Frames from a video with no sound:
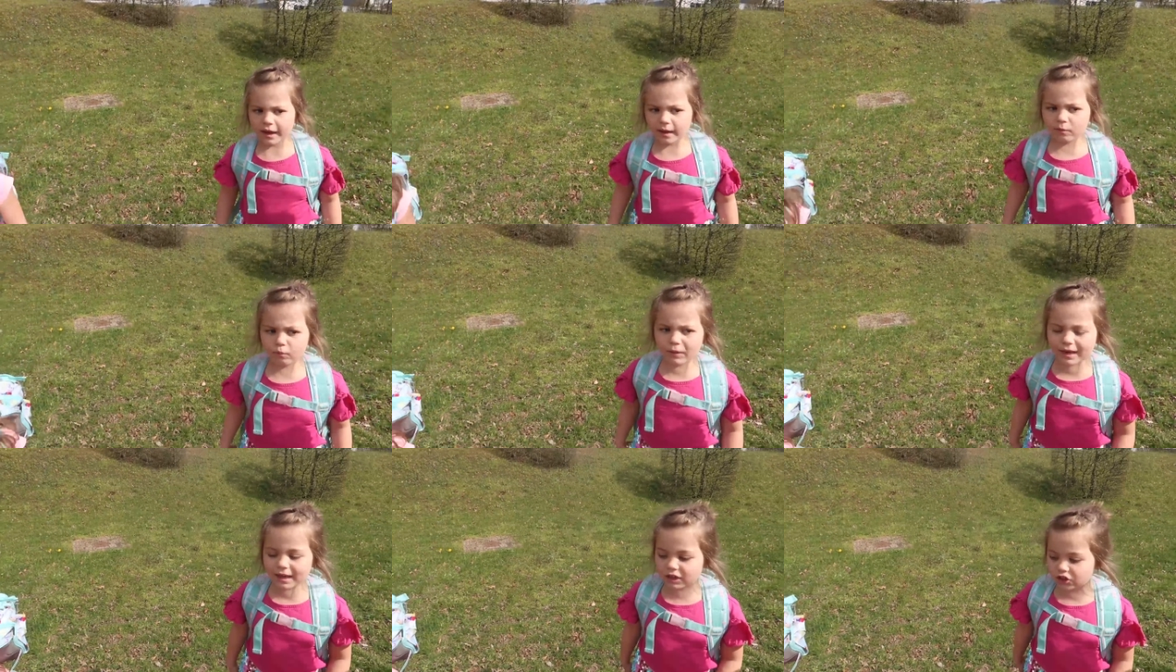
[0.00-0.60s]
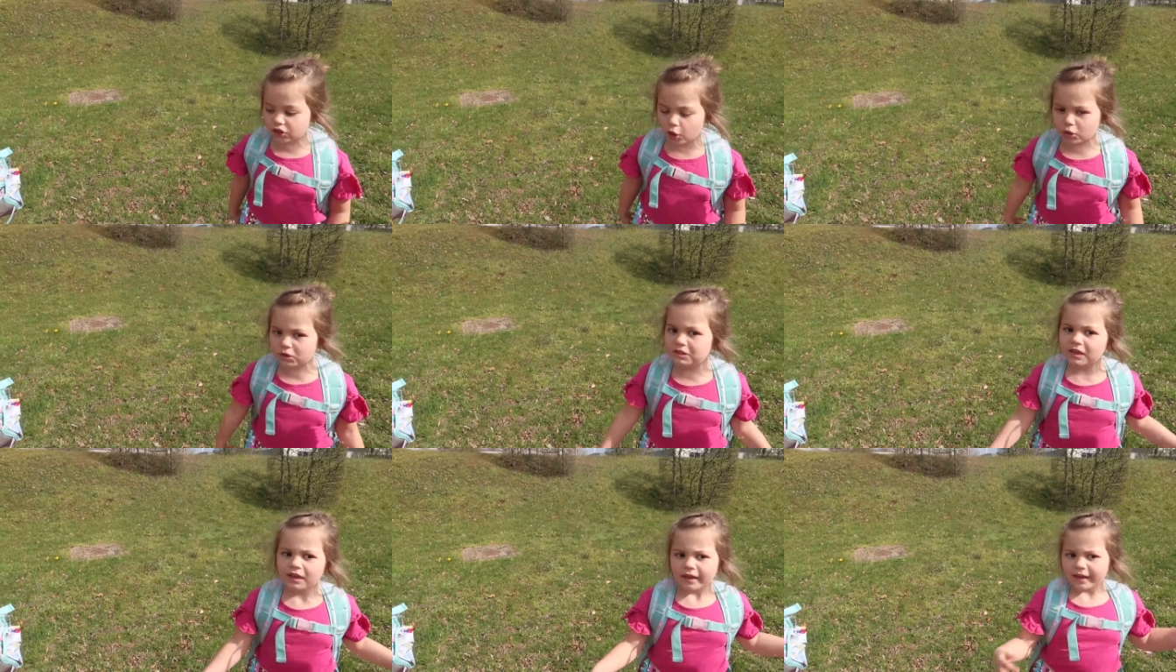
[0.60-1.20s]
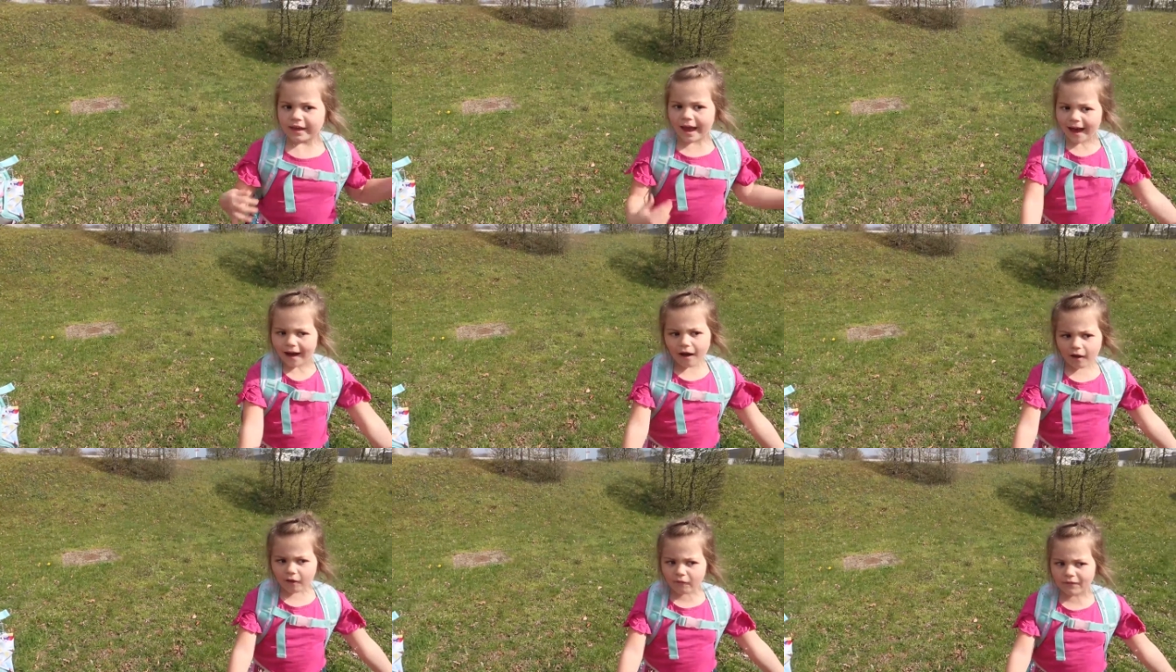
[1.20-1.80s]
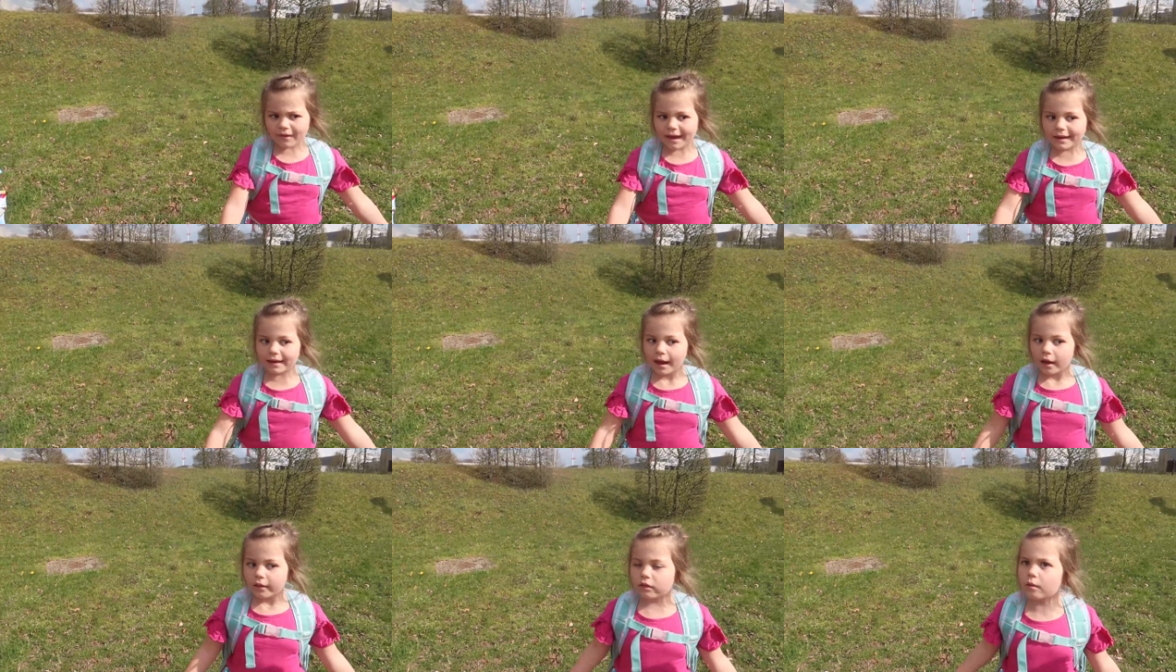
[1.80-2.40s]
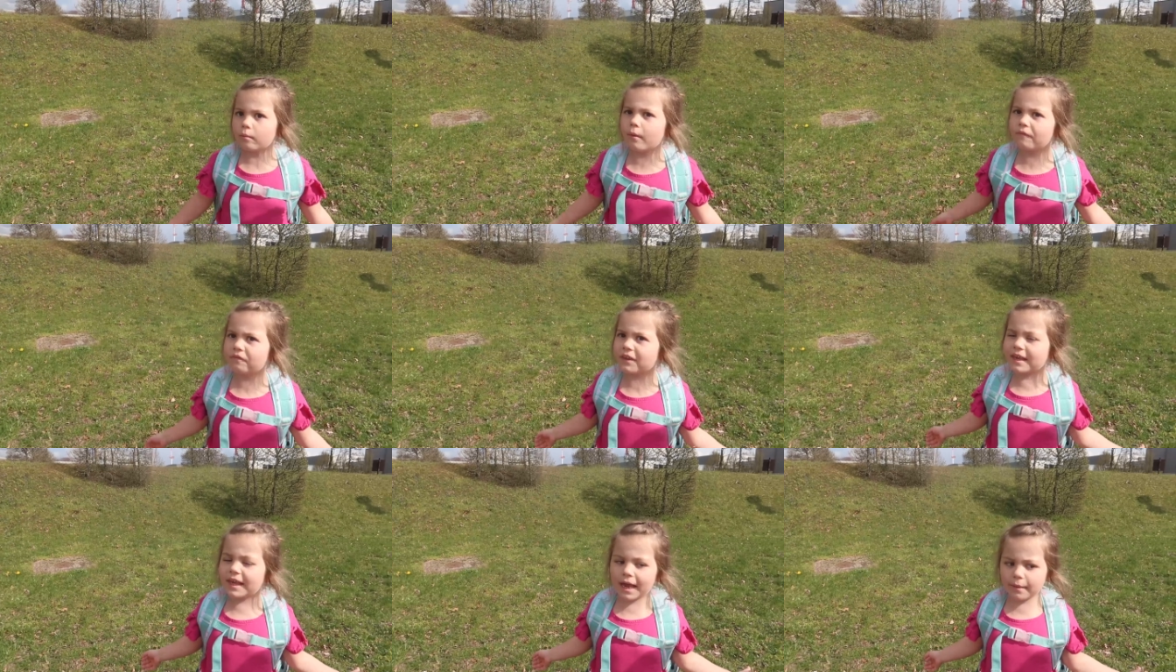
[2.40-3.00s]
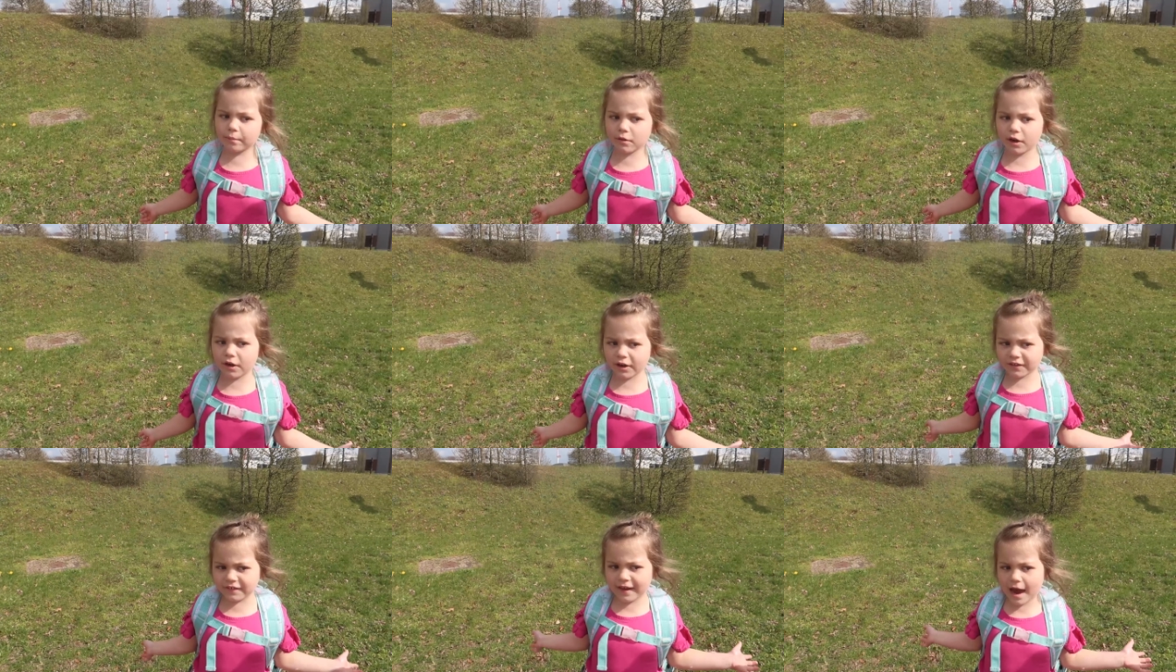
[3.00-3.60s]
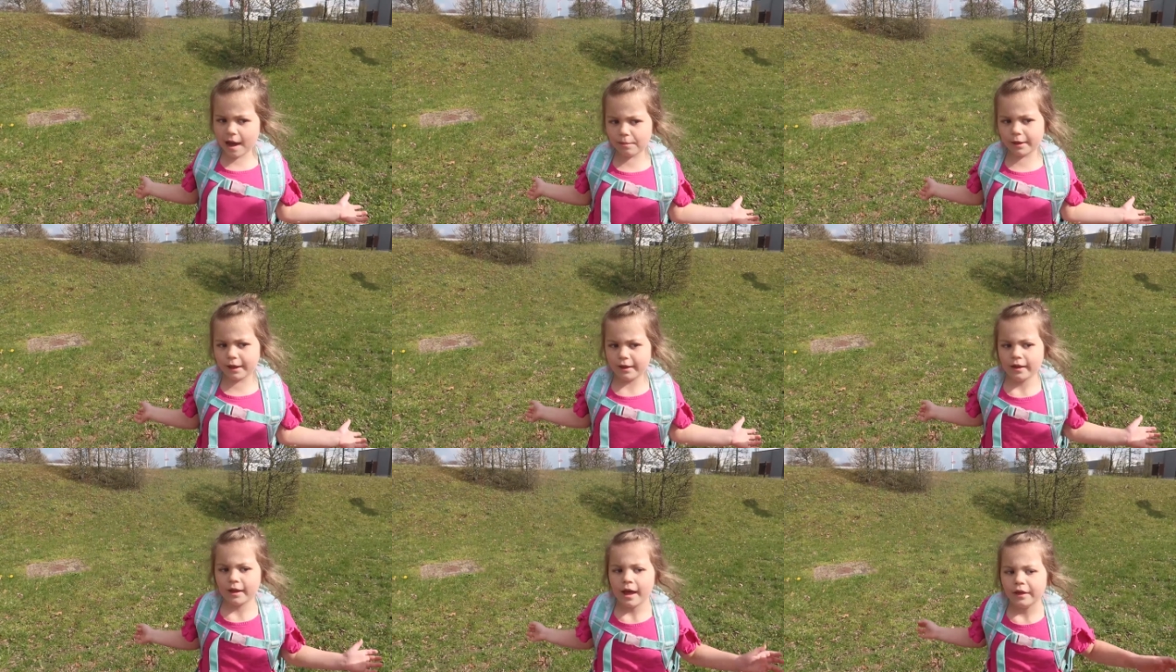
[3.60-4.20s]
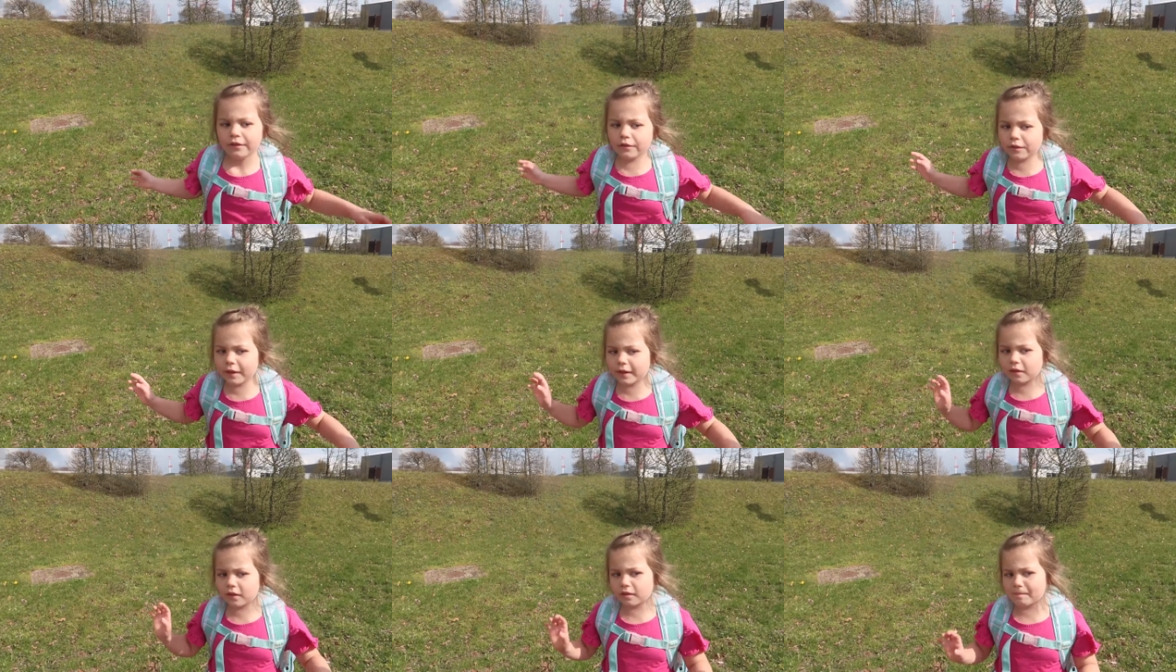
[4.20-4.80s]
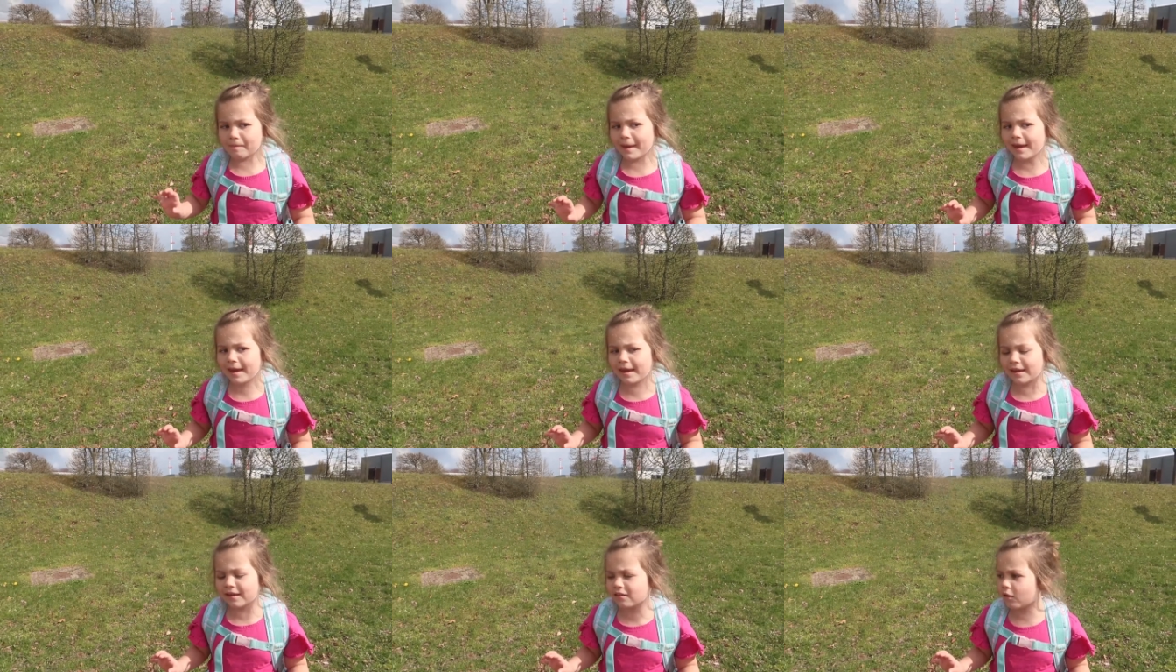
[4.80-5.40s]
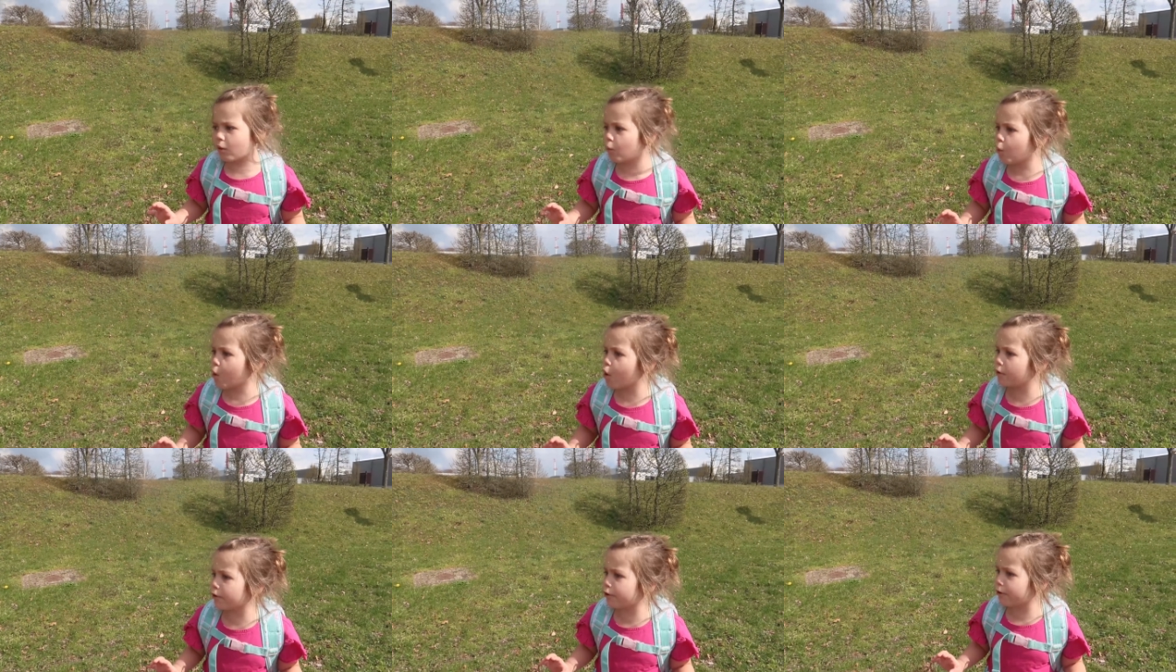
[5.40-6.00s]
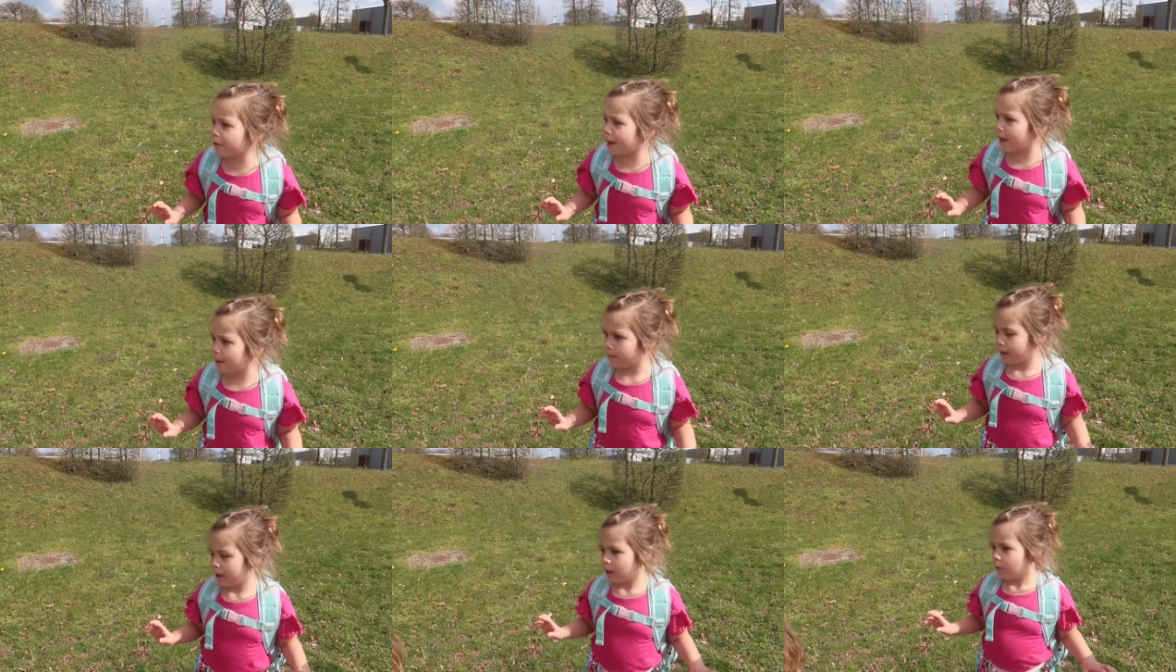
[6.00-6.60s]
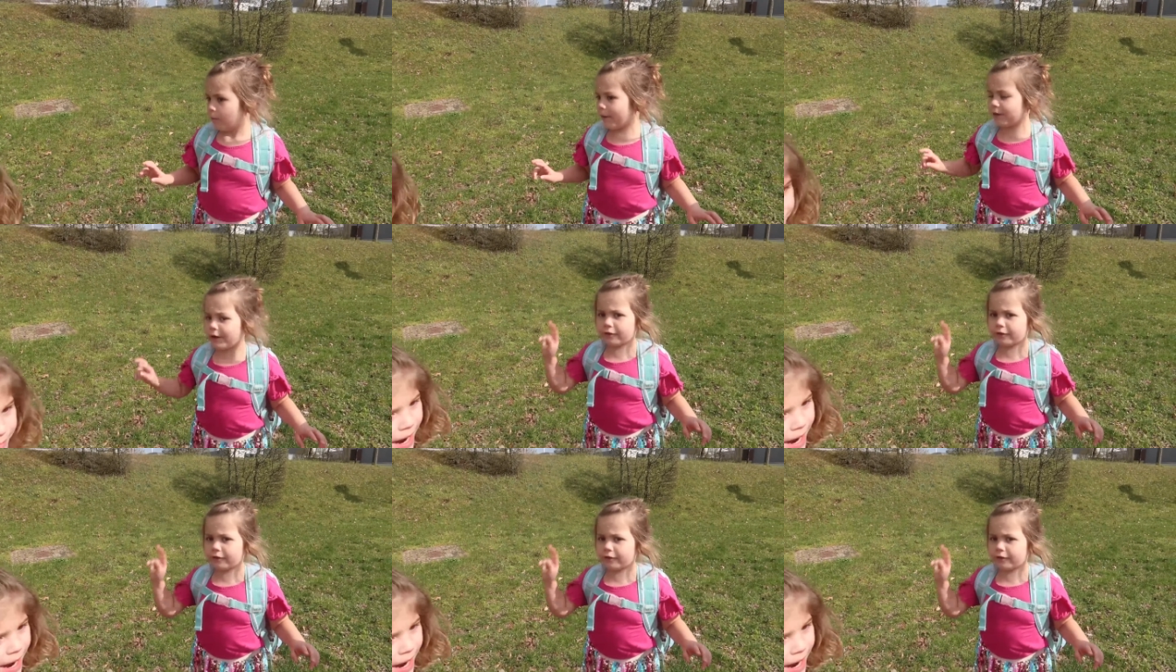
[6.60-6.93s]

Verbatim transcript: and we can show Calvin some of the games on our tablet. There's like this panda warrior game. And that